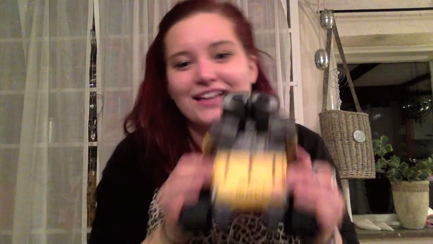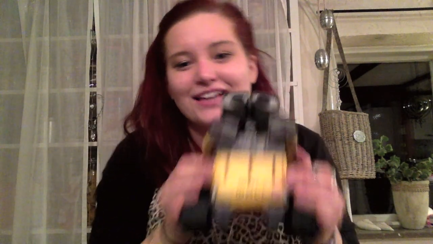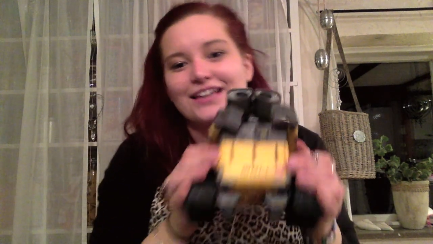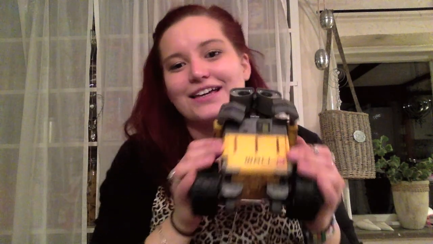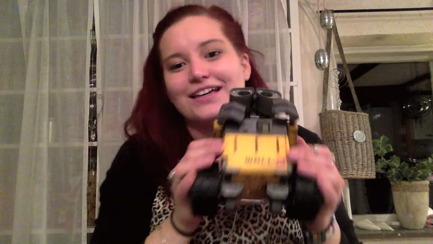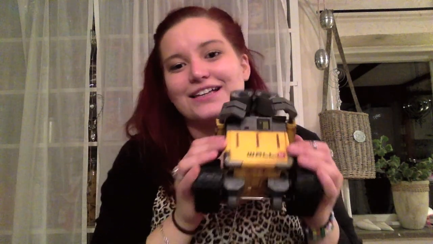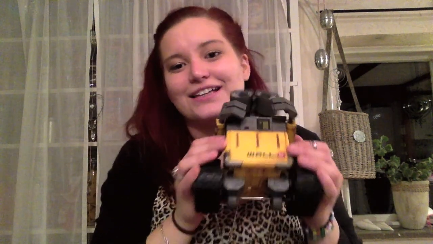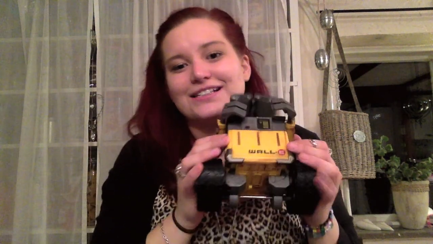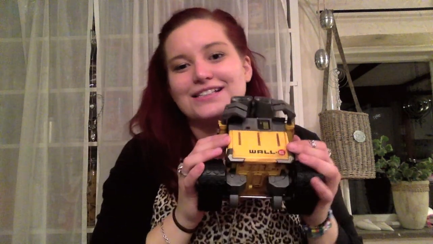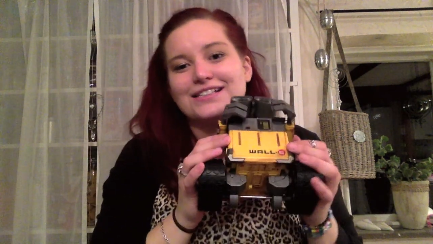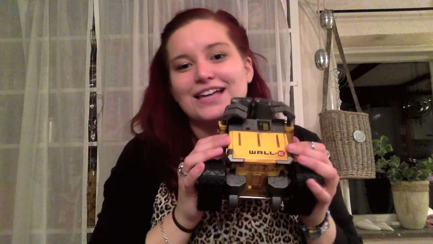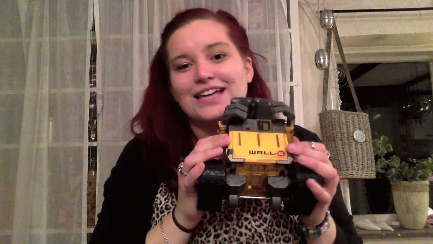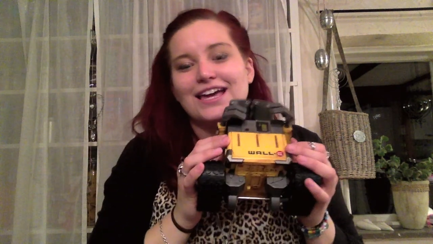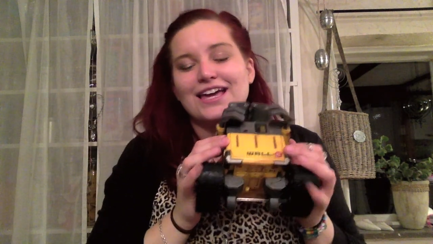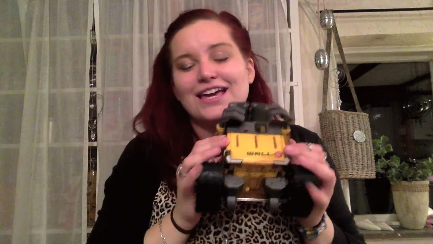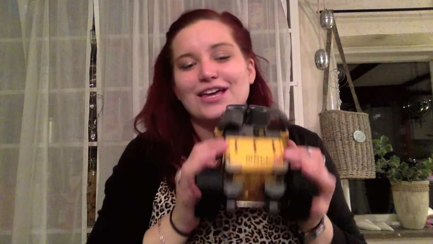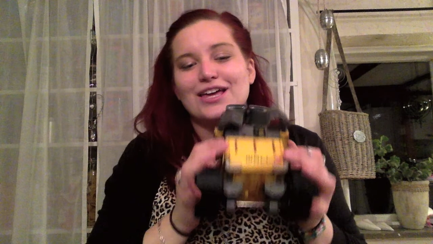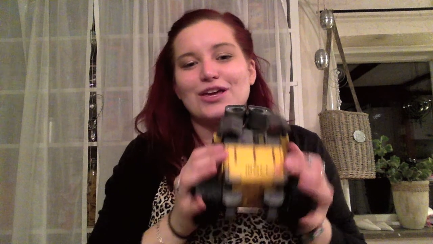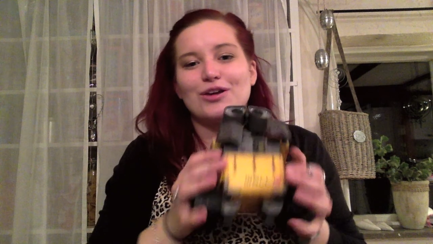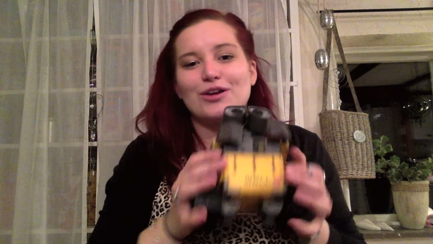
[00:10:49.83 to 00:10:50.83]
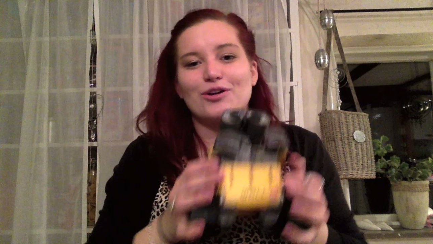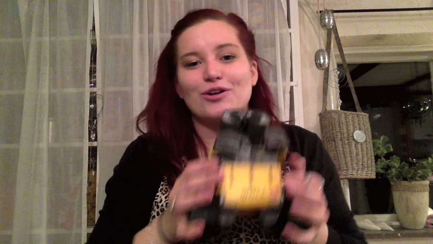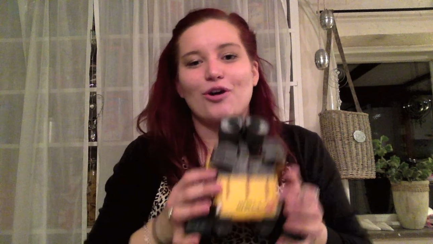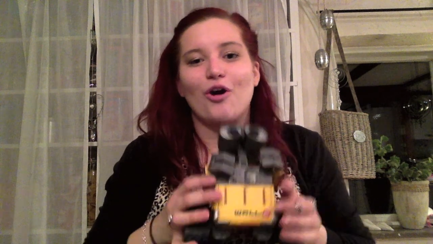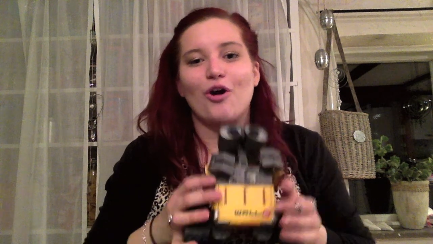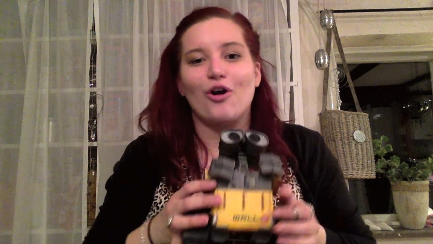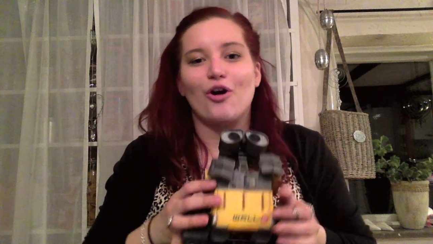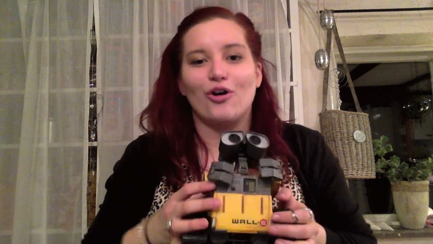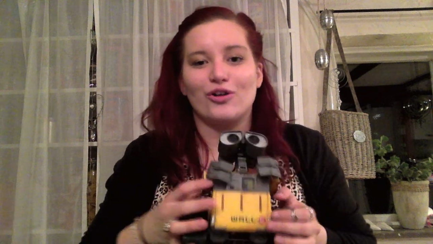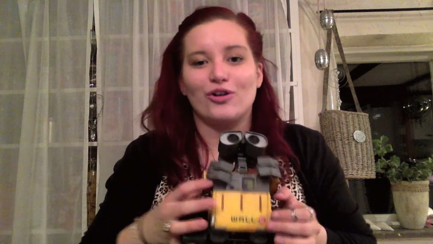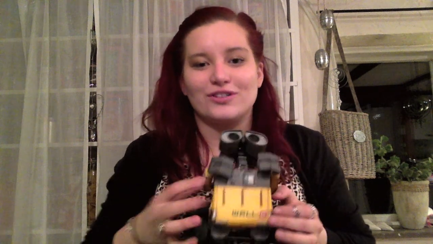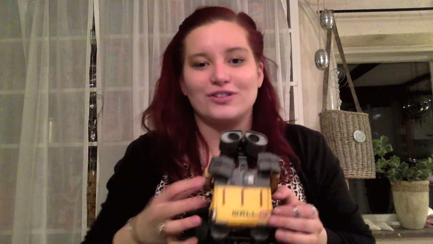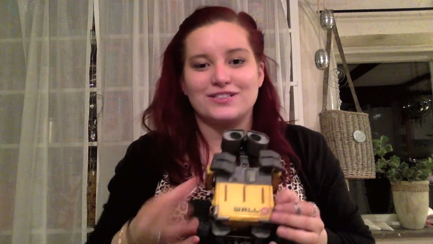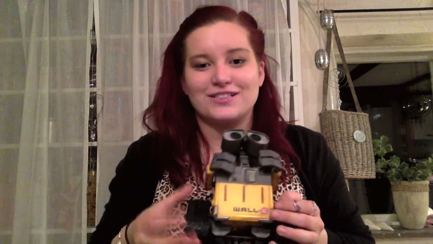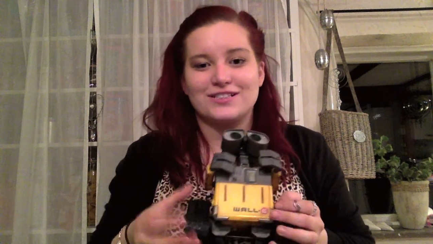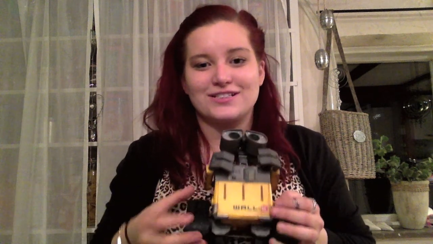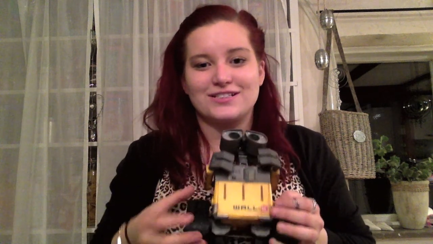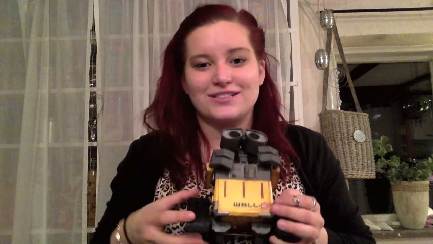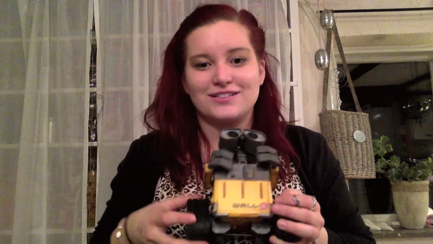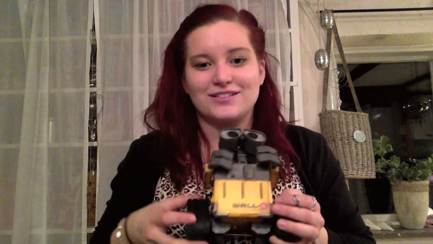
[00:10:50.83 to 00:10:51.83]
Because he
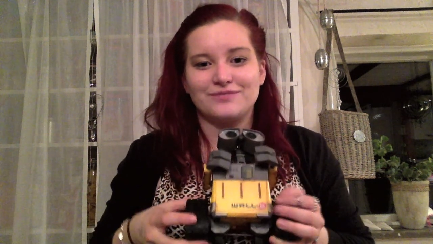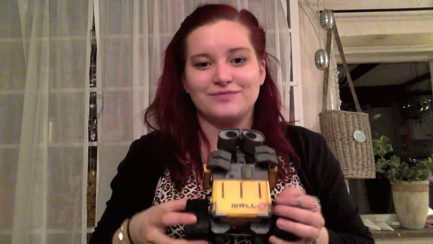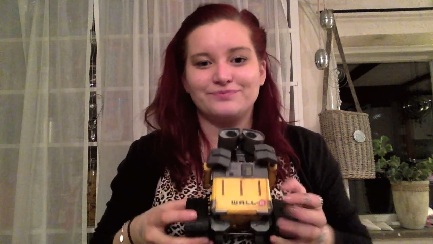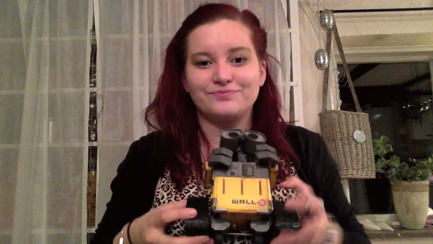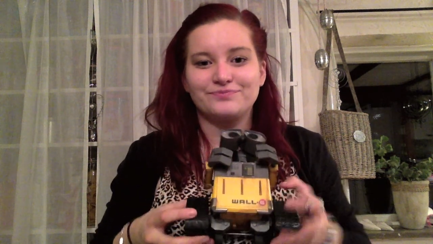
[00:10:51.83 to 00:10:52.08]
cost